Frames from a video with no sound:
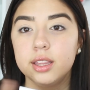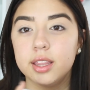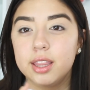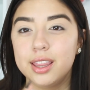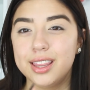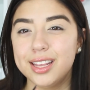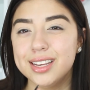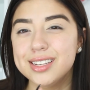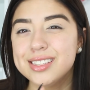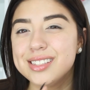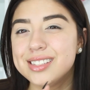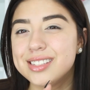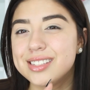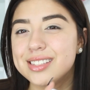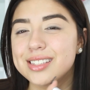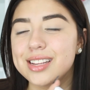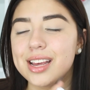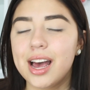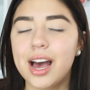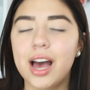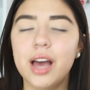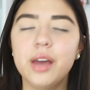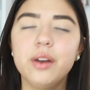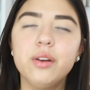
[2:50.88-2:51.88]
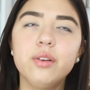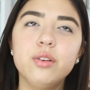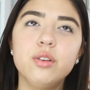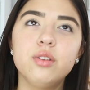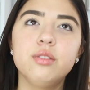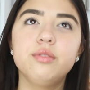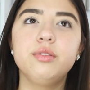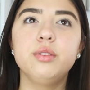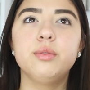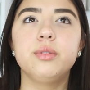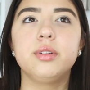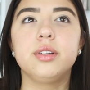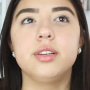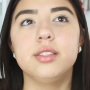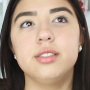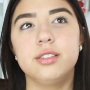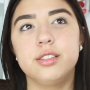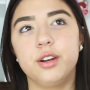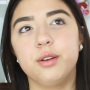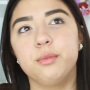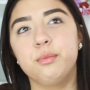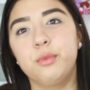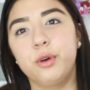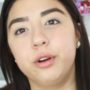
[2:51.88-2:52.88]
This, I don't know if you would
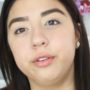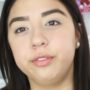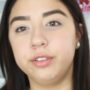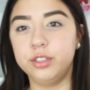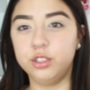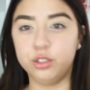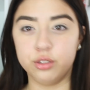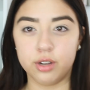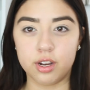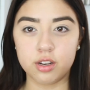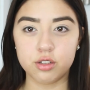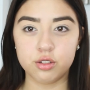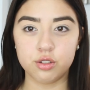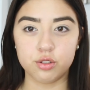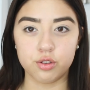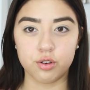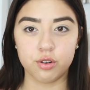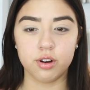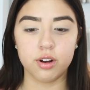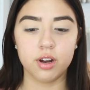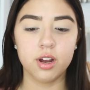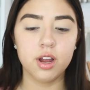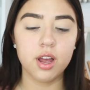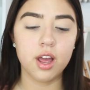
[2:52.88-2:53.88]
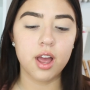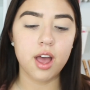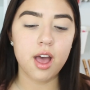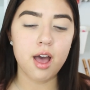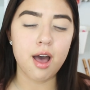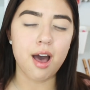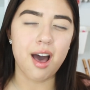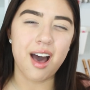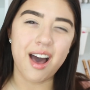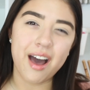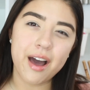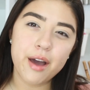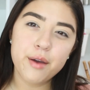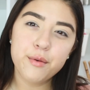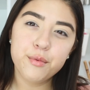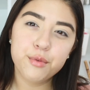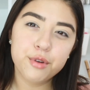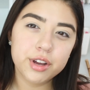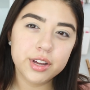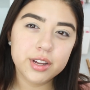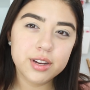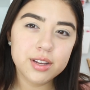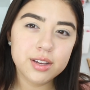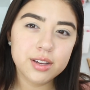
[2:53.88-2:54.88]
consider Morphe drugstore. I
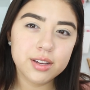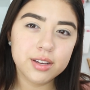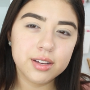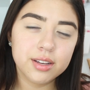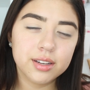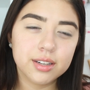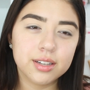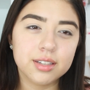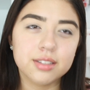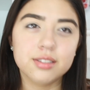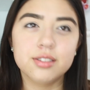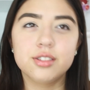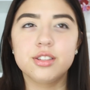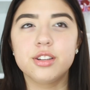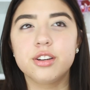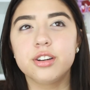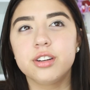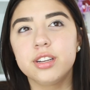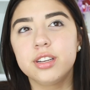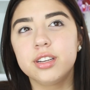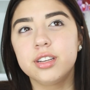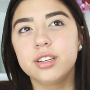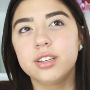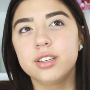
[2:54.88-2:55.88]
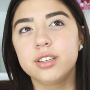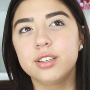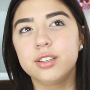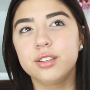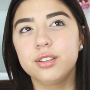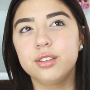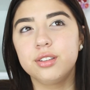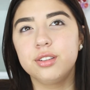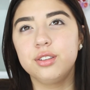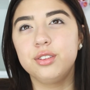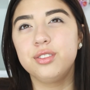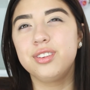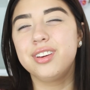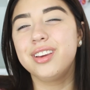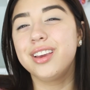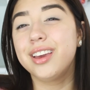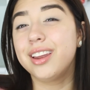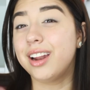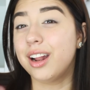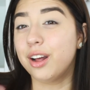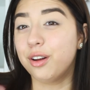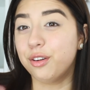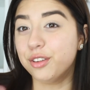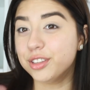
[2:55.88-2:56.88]
would, considering you can
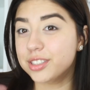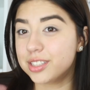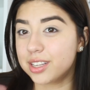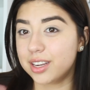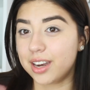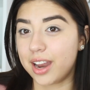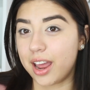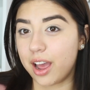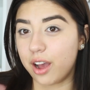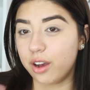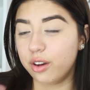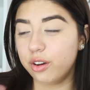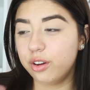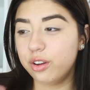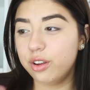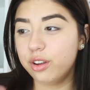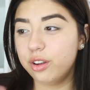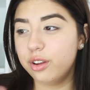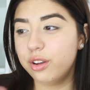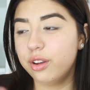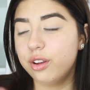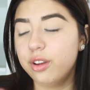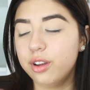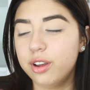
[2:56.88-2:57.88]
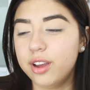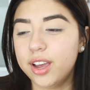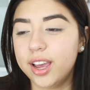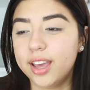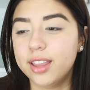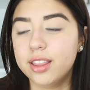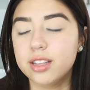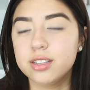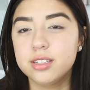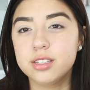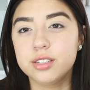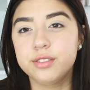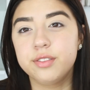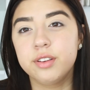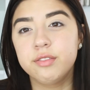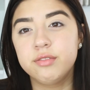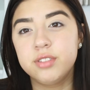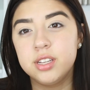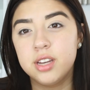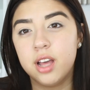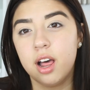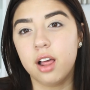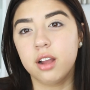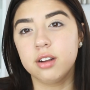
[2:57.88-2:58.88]
get it at Ulta now. And this is
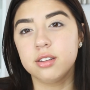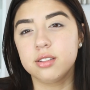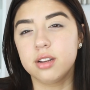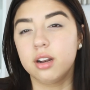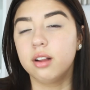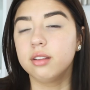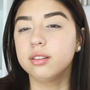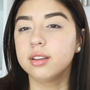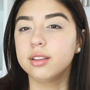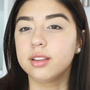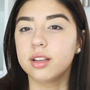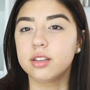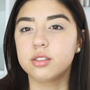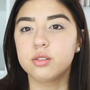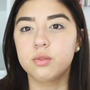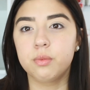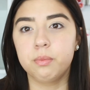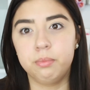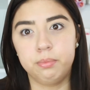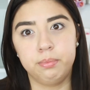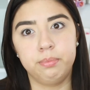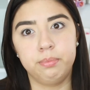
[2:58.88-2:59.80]
$15, and I don't think that's